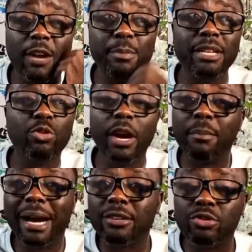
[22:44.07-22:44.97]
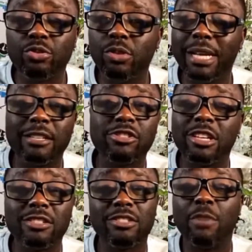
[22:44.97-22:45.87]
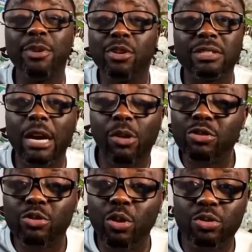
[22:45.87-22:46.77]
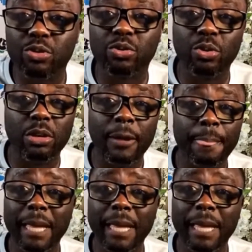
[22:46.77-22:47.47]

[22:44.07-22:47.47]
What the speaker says: I've been going back to school. And so it's not because I want to go to school.